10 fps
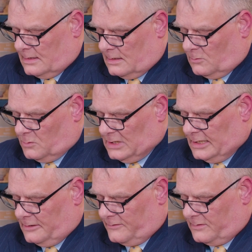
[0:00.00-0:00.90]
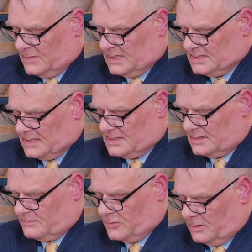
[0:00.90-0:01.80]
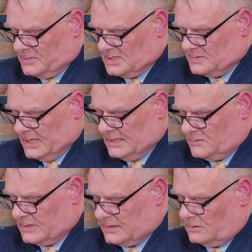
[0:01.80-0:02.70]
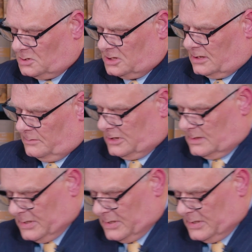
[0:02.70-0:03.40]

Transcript: And what we learn from this is that promises made to an adult child by a